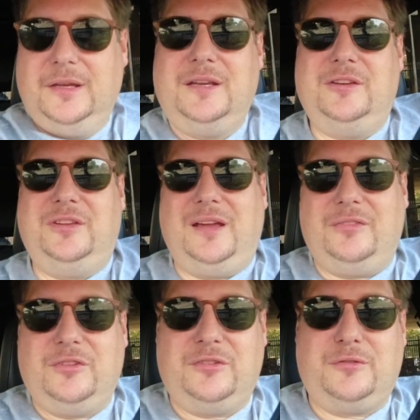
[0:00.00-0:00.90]
Because you
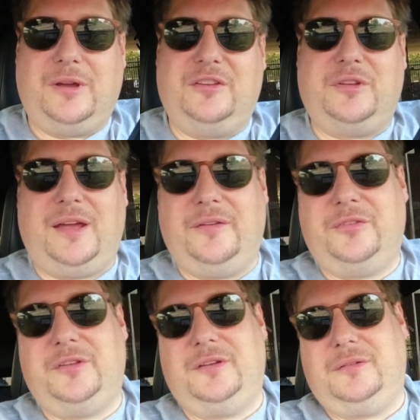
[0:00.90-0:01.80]
have to stretch
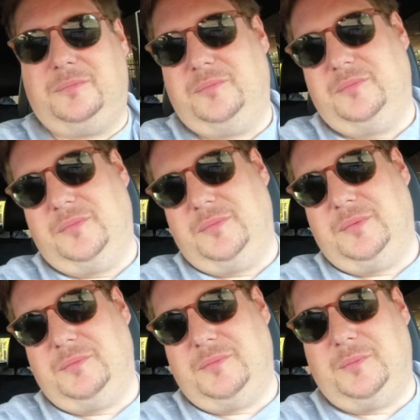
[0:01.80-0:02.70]
after
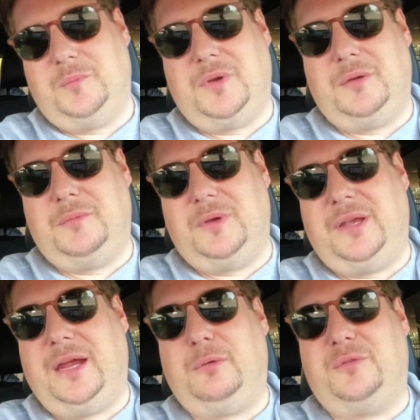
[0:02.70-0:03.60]

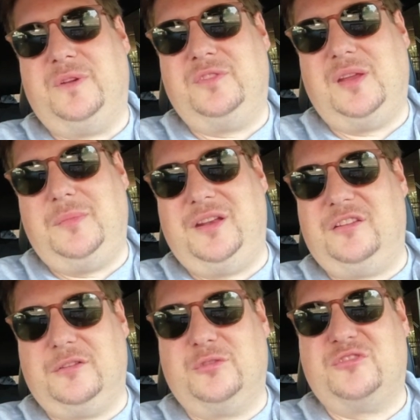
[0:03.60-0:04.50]
an hour and 15
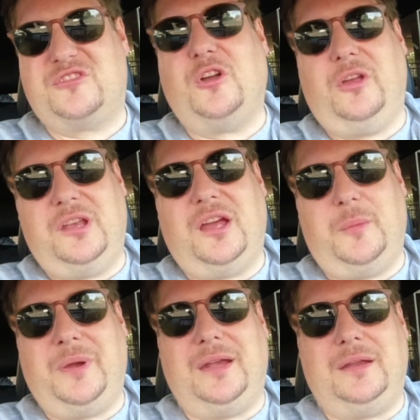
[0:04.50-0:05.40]
minutes of solid
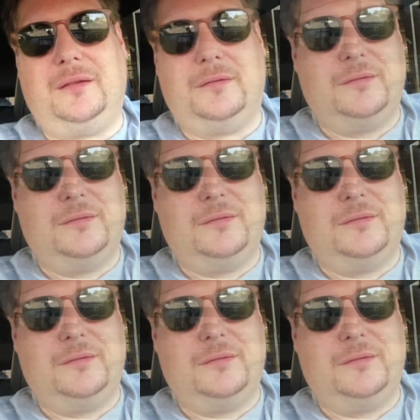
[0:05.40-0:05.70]
iPadding.